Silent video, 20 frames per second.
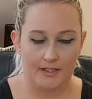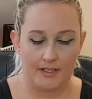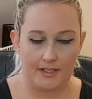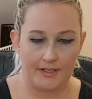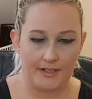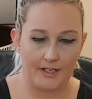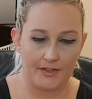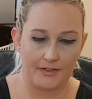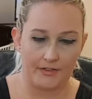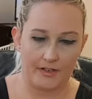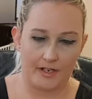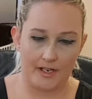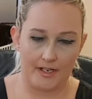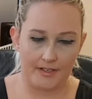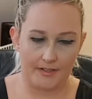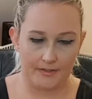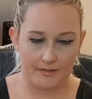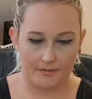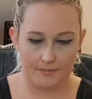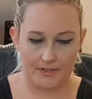another
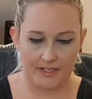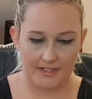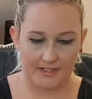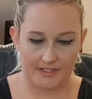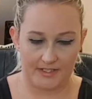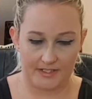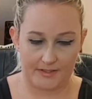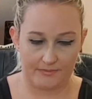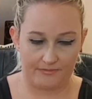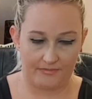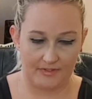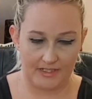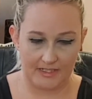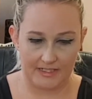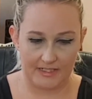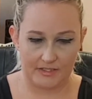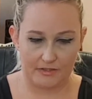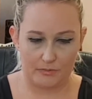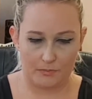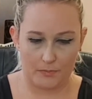item that's just
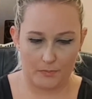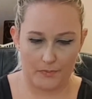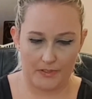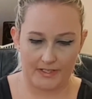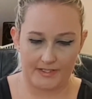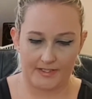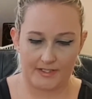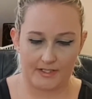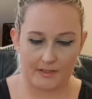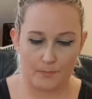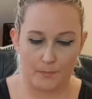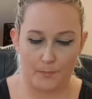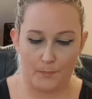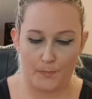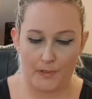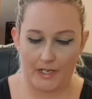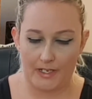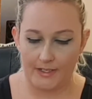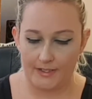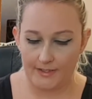really super basic,
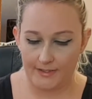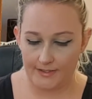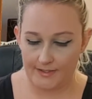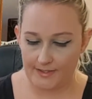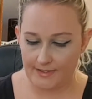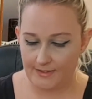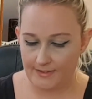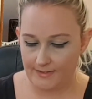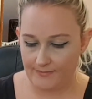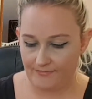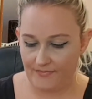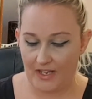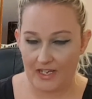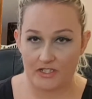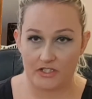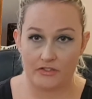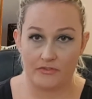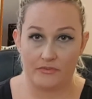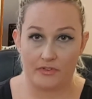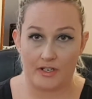but it's in
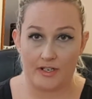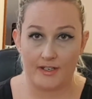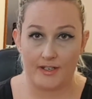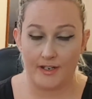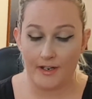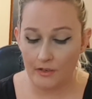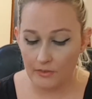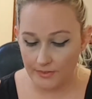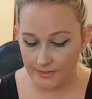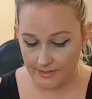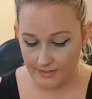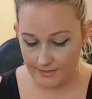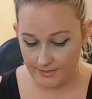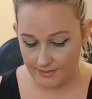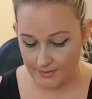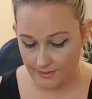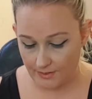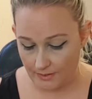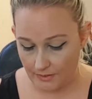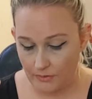fashion right now, it's in
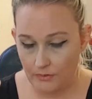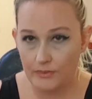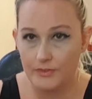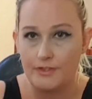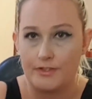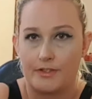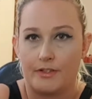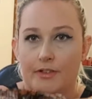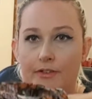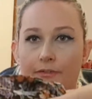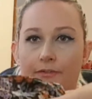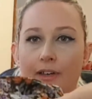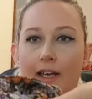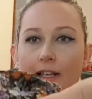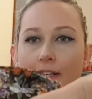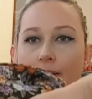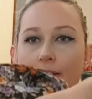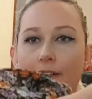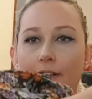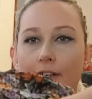style. So
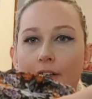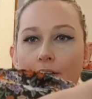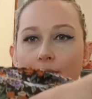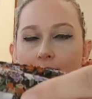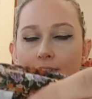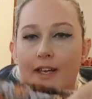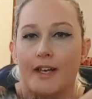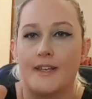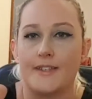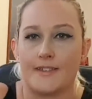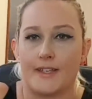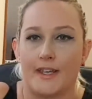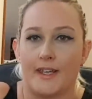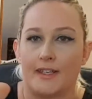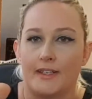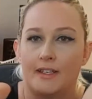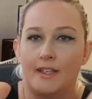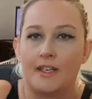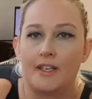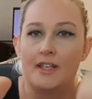Valley Girl, size
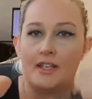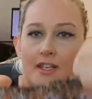8.